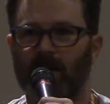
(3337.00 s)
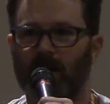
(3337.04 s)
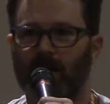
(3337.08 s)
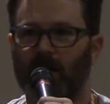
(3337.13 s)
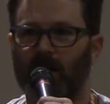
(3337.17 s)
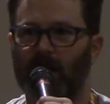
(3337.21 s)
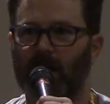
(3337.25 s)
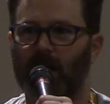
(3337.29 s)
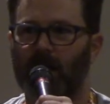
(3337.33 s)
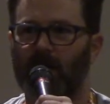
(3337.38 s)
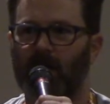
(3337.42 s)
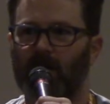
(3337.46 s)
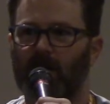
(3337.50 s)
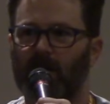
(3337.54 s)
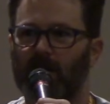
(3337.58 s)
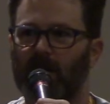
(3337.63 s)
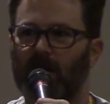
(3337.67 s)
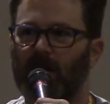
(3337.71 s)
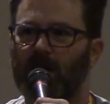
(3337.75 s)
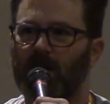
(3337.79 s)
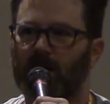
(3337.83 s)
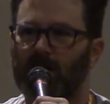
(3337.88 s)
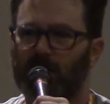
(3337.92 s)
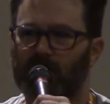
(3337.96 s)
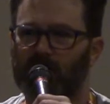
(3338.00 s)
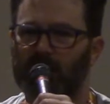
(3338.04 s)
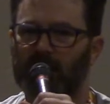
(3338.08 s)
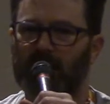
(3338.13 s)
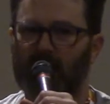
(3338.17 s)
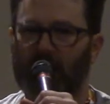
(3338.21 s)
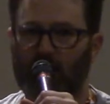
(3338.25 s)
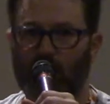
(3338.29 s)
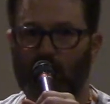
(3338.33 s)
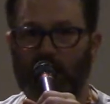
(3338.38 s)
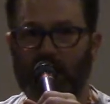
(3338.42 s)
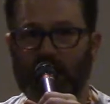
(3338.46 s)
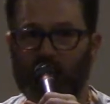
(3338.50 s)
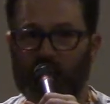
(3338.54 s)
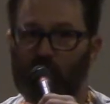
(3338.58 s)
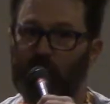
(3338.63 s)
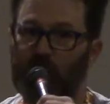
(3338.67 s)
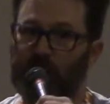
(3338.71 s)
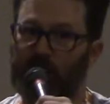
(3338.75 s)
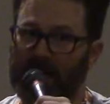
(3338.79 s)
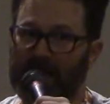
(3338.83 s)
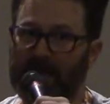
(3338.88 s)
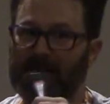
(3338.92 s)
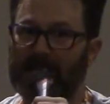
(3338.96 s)
You know, she's like, we
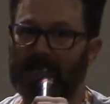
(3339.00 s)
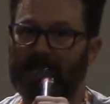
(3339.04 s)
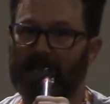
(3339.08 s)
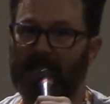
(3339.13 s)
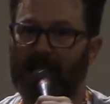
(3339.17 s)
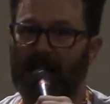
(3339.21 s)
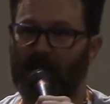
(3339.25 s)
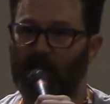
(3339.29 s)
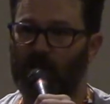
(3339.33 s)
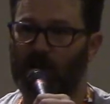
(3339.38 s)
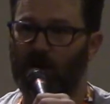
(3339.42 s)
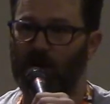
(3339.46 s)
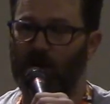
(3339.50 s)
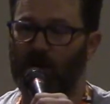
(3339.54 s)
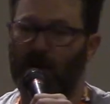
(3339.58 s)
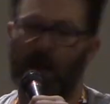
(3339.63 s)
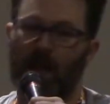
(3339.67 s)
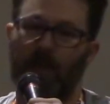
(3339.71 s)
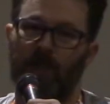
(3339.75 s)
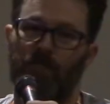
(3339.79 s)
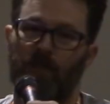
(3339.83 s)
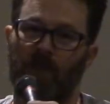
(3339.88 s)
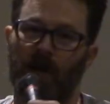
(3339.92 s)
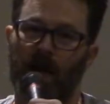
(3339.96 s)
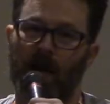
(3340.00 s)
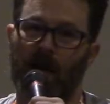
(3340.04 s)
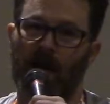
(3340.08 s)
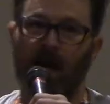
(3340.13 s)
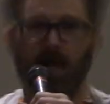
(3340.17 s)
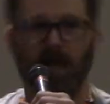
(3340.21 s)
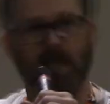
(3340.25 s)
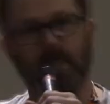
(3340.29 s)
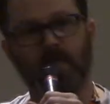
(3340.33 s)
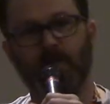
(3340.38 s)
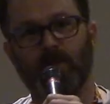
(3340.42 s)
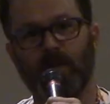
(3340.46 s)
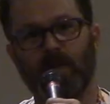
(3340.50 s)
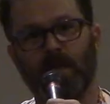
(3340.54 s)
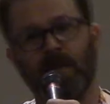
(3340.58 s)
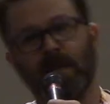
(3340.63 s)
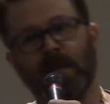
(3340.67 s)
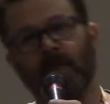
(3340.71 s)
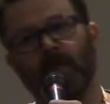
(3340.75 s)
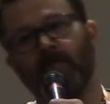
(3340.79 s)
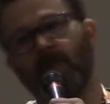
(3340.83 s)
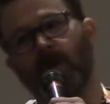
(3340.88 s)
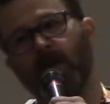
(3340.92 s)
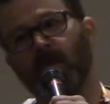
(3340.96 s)
should be together, and my husband
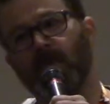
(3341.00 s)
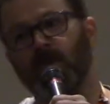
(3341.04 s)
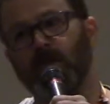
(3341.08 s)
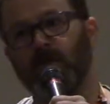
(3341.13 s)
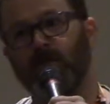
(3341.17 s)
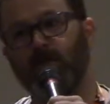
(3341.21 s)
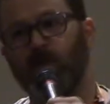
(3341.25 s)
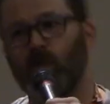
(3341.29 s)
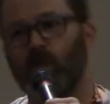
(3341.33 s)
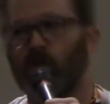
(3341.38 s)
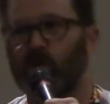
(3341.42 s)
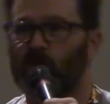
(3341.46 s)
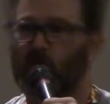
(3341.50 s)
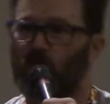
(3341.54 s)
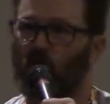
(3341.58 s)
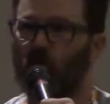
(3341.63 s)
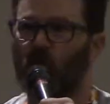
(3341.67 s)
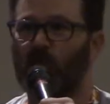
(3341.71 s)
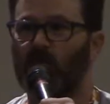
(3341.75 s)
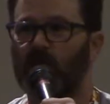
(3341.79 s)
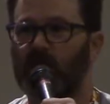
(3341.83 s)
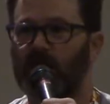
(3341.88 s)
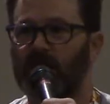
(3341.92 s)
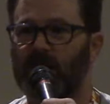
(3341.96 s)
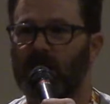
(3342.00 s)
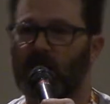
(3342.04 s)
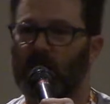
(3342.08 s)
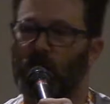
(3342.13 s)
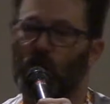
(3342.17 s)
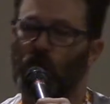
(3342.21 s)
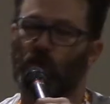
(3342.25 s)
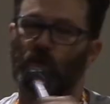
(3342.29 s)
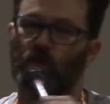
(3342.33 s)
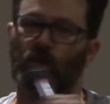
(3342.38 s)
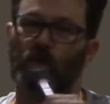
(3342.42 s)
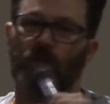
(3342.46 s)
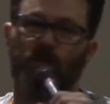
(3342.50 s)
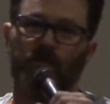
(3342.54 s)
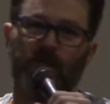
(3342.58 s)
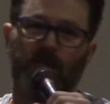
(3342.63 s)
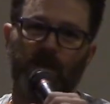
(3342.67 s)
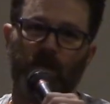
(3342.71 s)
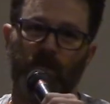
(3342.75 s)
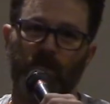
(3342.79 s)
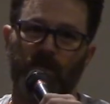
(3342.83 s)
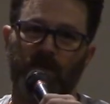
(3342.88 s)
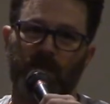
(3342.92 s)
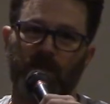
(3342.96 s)
and mother both told me that you wouldn't
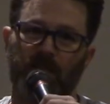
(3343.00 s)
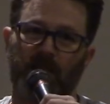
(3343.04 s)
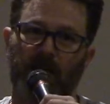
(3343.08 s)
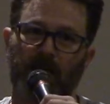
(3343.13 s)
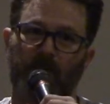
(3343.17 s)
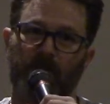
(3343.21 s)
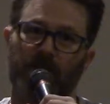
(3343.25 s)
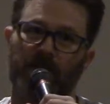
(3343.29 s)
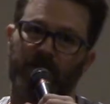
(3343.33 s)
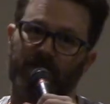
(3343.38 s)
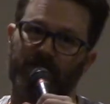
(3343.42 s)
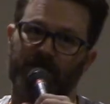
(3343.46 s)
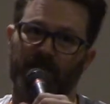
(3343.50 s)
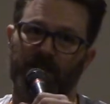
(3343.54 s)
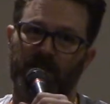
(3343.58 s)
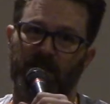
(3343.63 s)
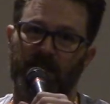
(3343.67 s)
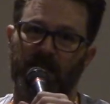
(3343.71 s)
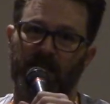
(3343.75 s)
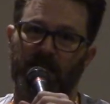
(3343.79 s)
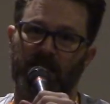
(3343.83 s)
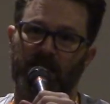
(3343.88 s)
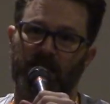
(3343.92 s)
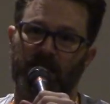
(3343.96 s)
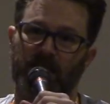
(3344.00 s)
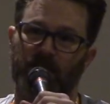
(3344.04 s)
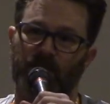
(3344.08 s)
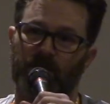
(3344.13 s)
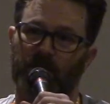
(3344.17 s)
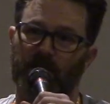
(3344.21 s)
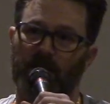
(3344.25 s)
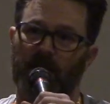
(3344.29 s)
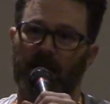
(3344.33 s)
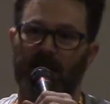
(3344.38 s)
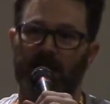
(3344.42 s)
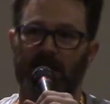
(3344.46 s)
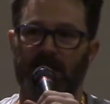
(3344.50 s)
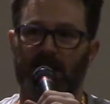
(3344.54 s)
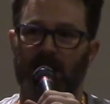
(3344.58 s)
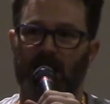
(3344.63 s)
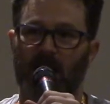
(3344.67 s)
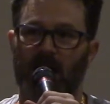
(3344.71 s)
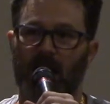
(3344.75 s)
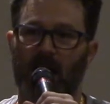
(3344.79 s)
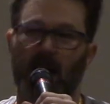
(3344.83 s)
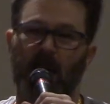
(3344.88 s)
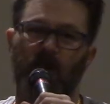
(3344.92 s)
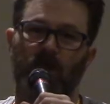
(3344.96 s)
be receptive to this, but I said I